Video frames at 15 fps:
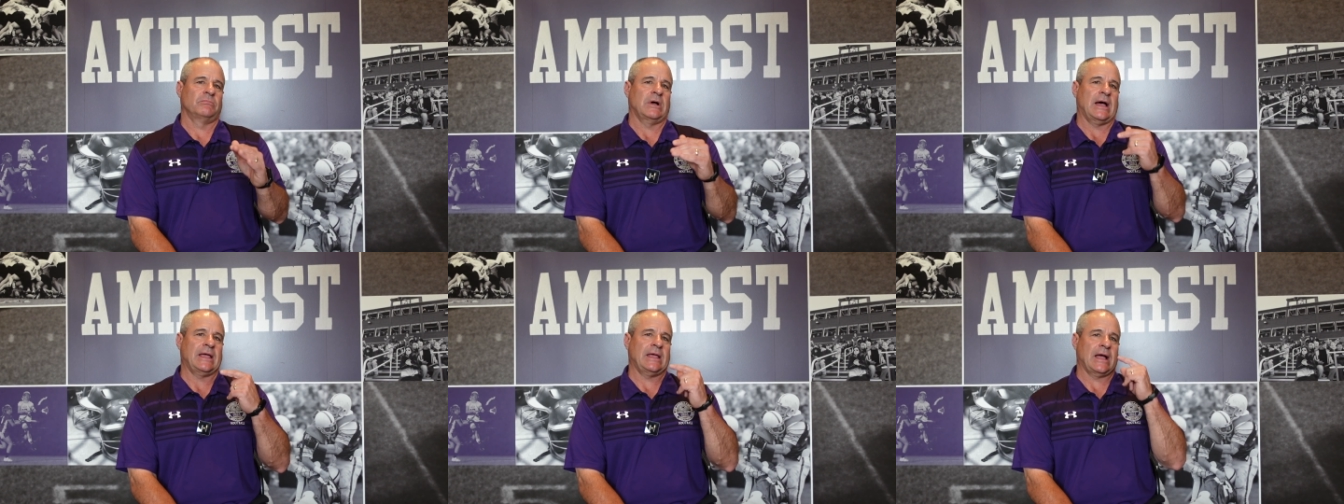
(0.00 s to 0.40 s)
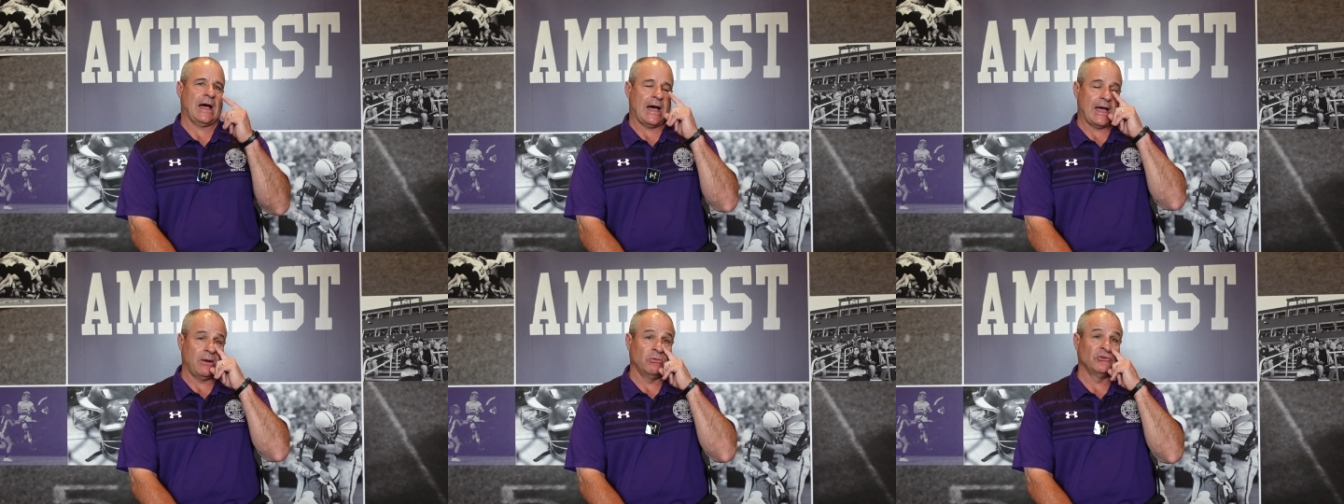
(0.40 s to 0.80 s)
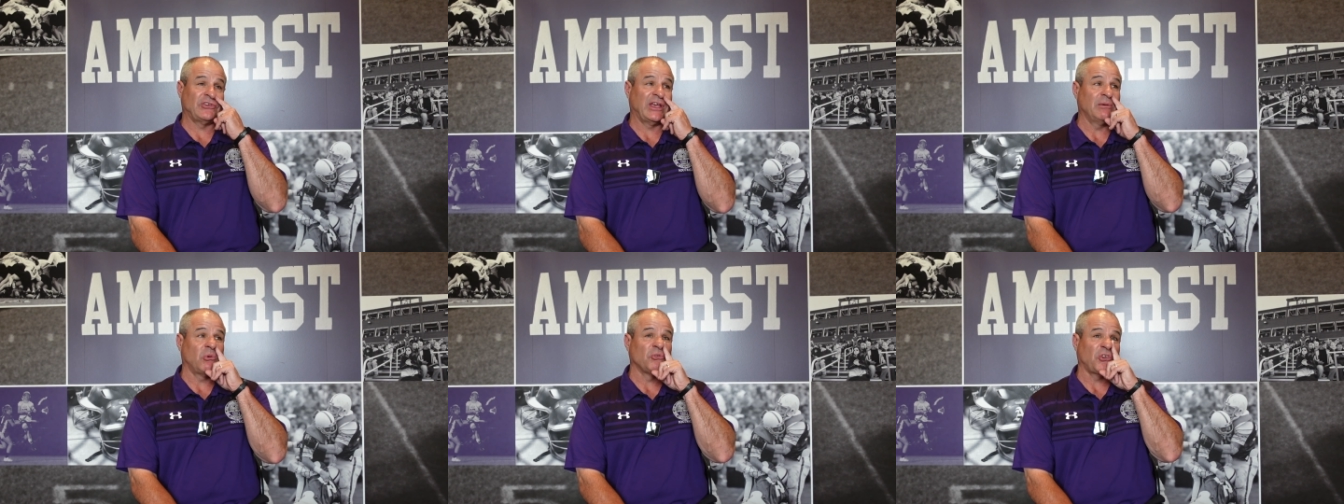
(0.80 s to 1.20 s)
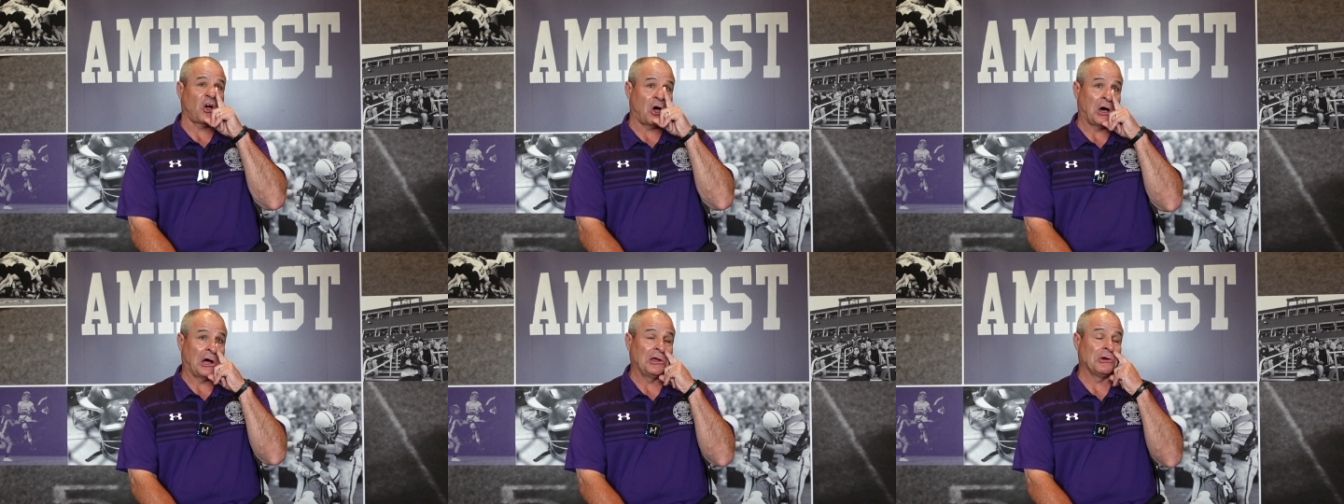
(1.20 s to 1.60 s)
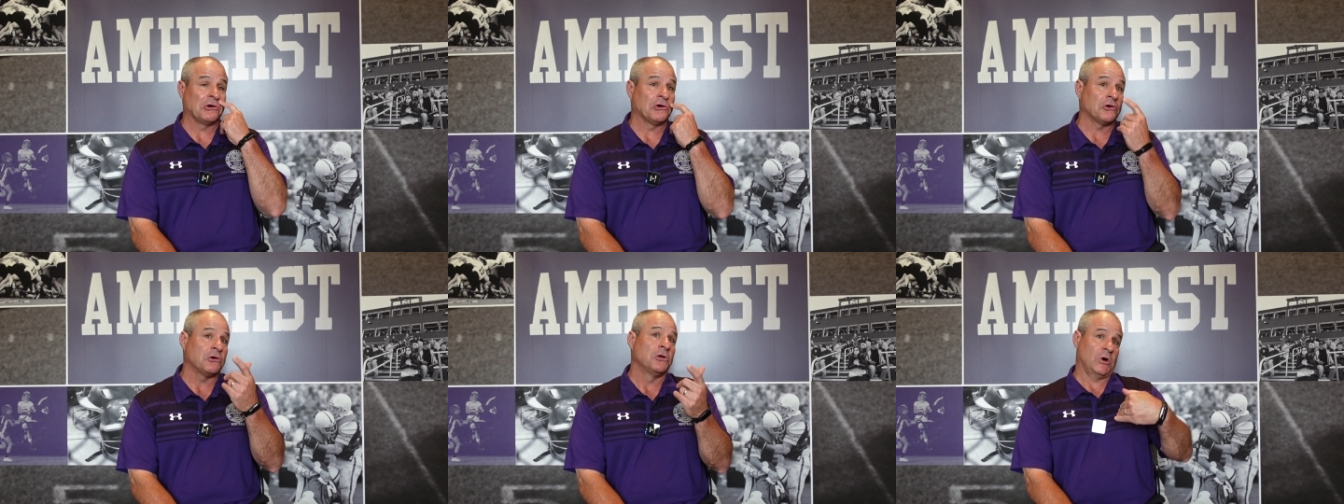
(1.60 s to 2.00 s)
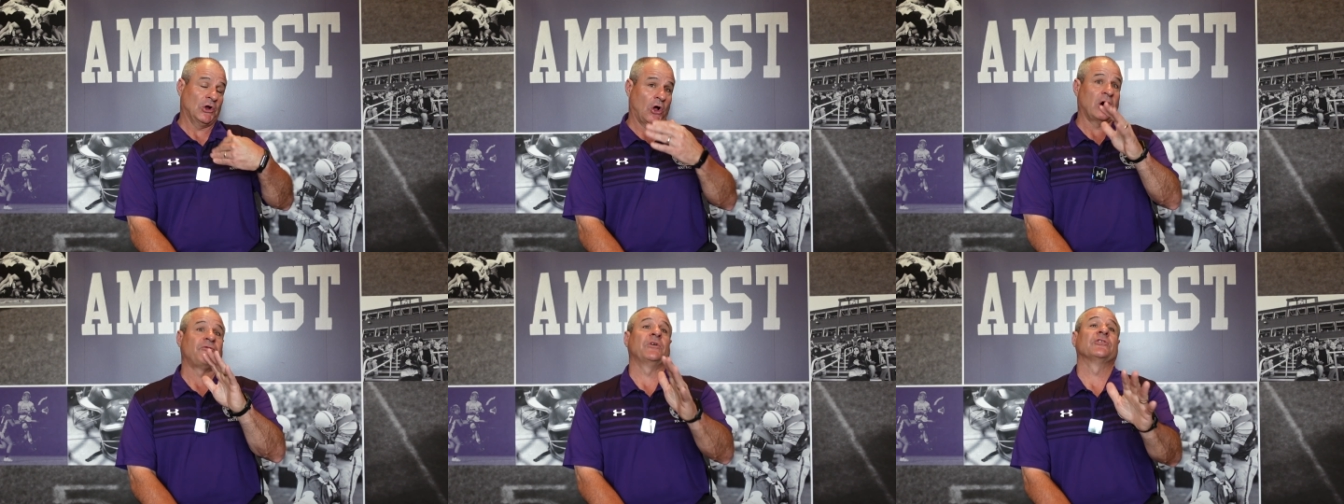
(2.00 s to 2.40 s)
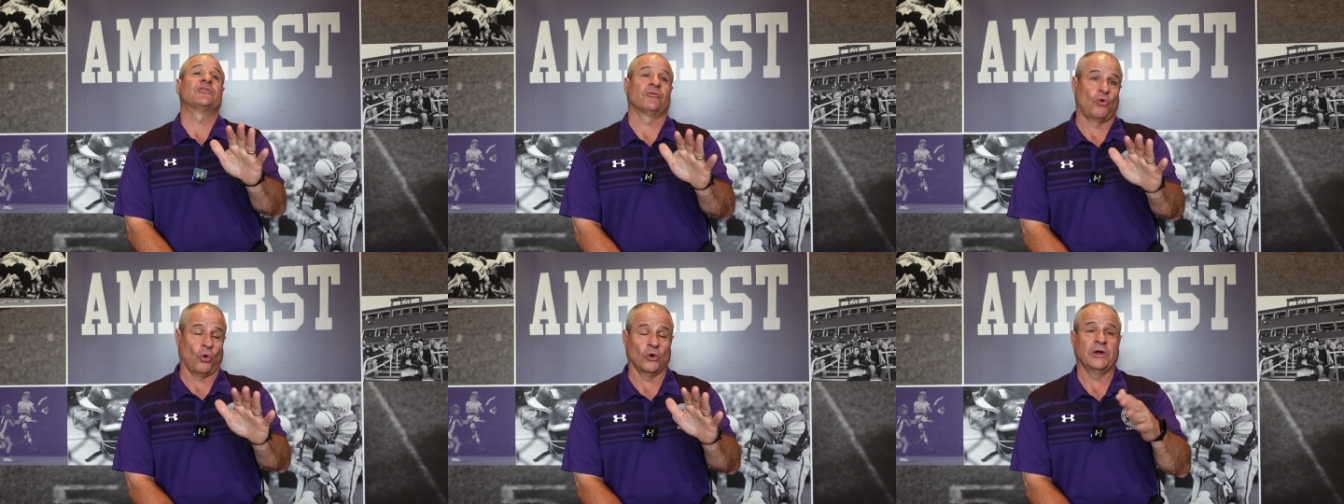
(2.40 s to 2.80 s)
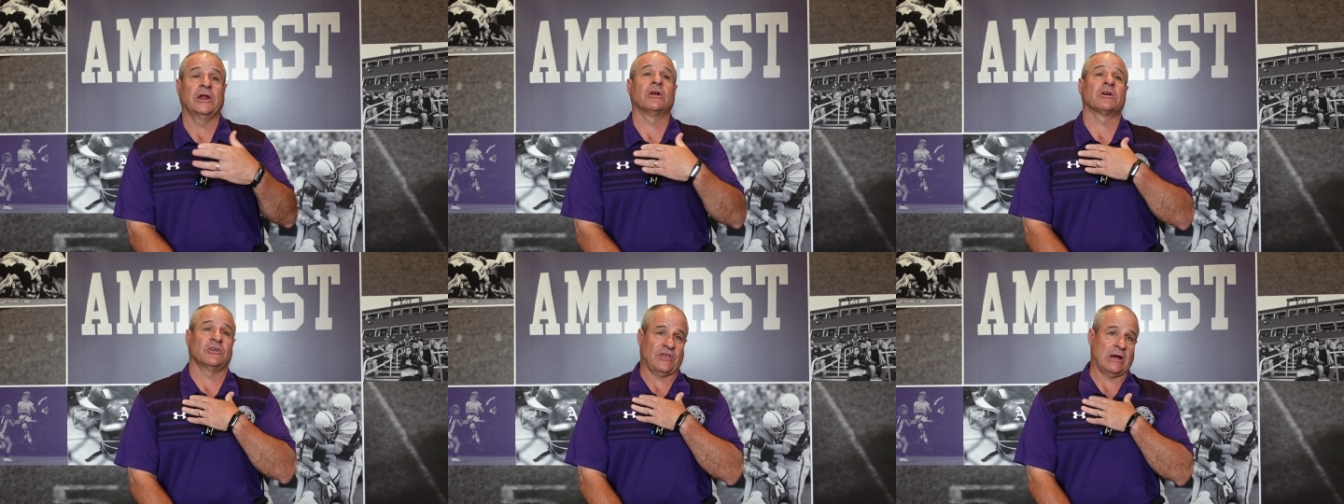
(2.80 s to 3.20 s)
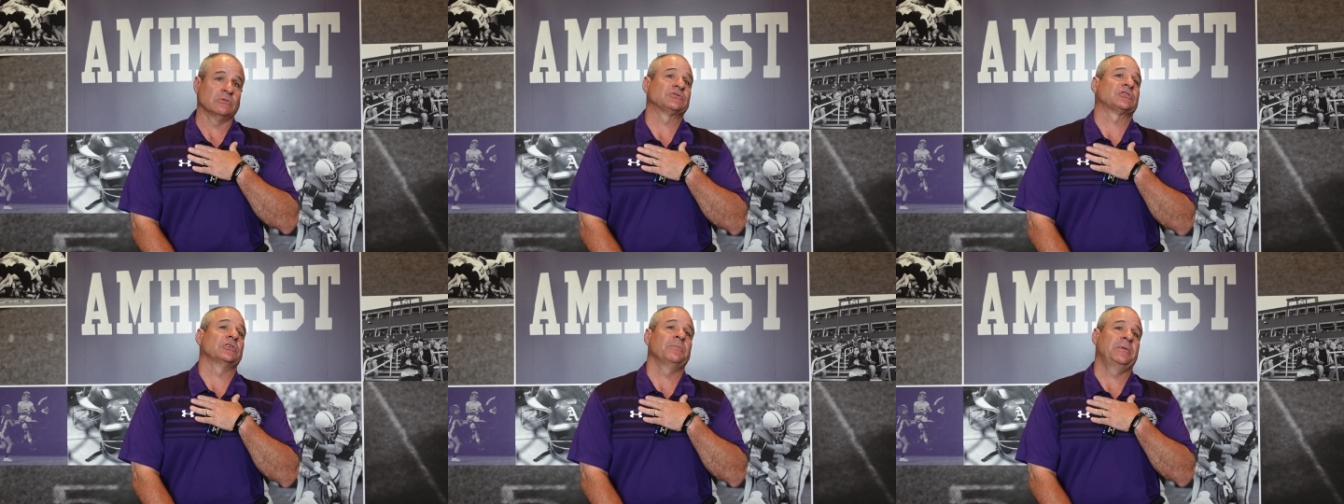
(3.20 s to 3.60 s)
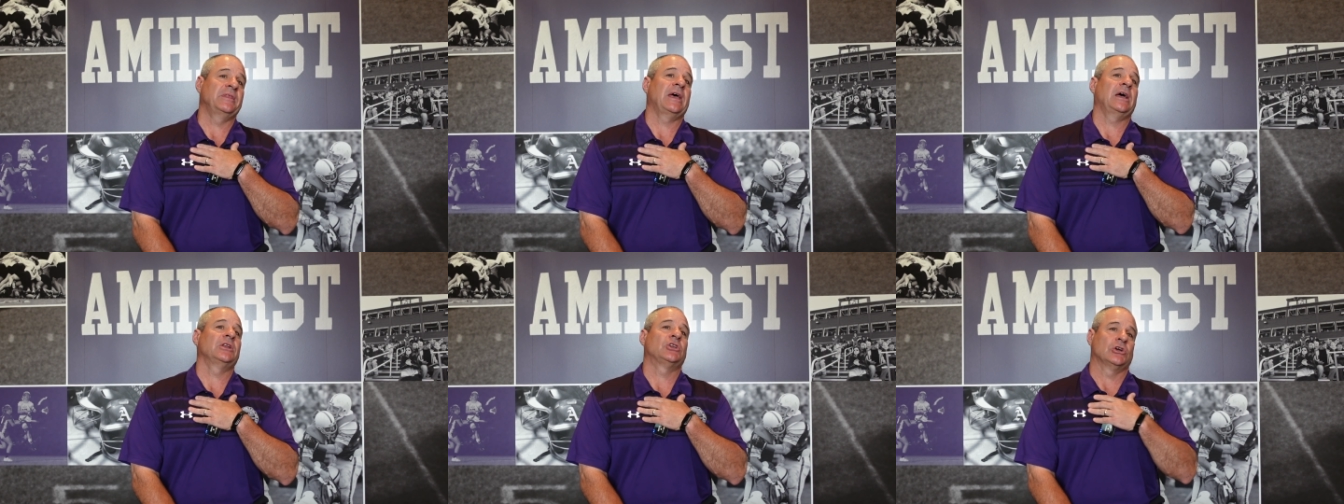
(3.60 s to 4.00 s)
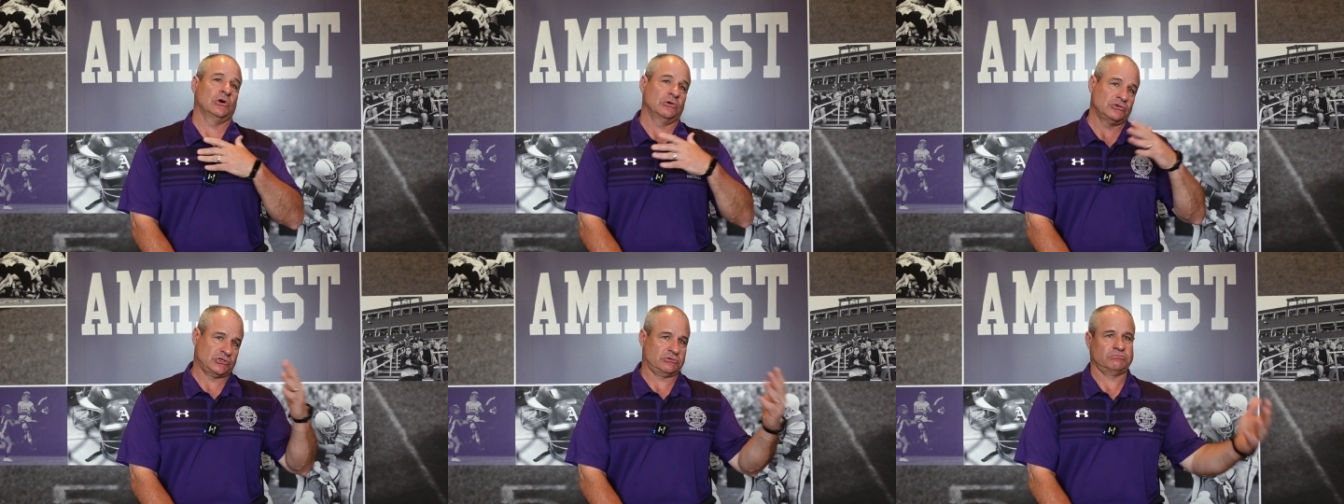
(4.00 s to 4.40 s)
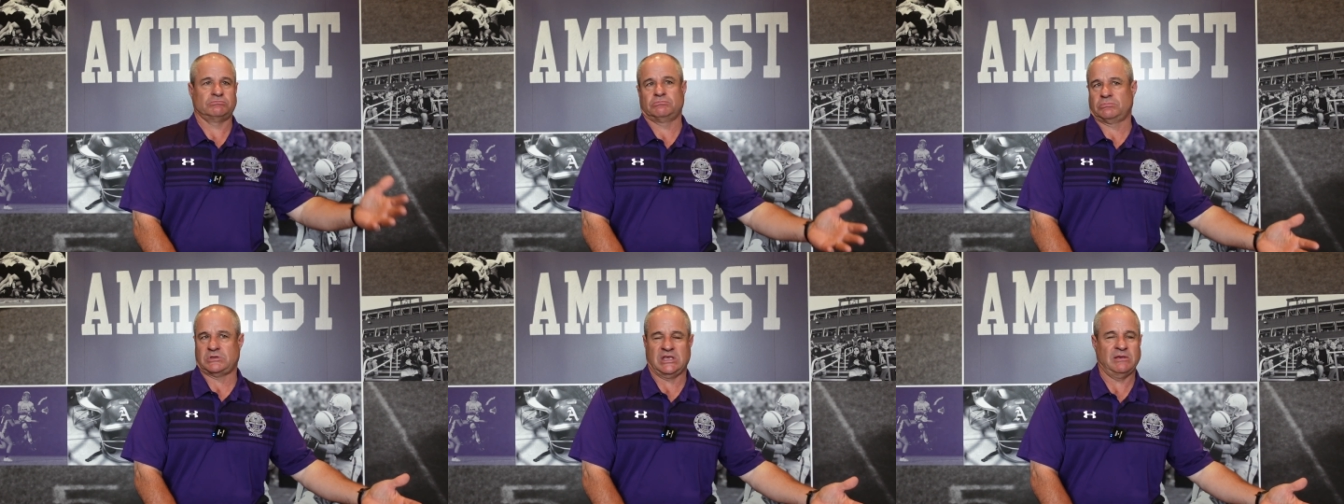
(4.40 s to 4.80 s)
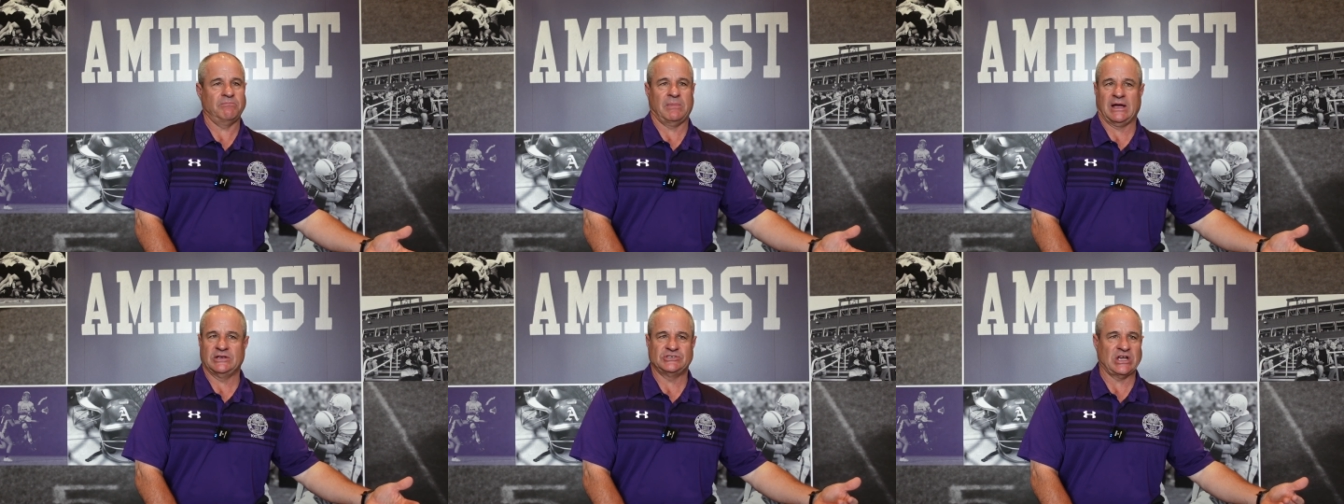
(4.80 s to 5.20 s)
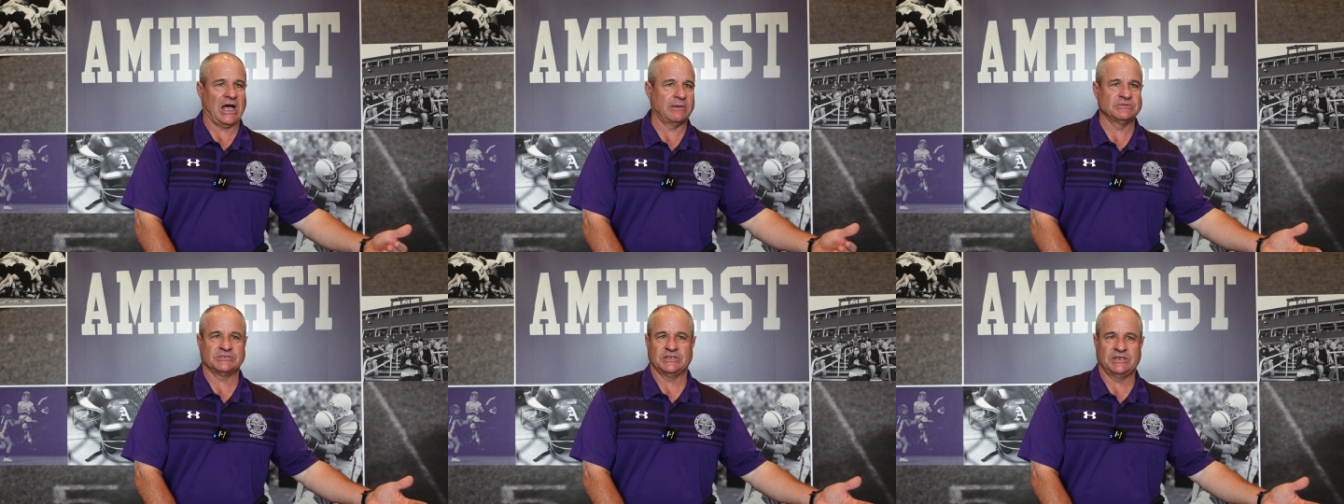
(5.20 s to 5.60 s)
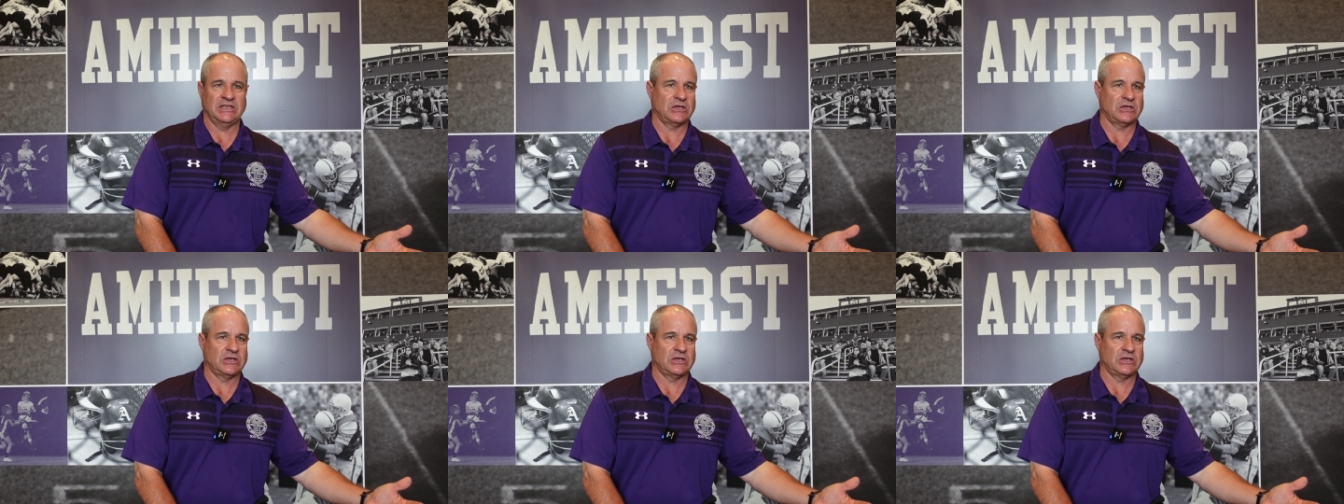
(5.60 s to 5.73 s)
I was able to hire an offensive coordinator because I was going to be the head coach, keep my job as the D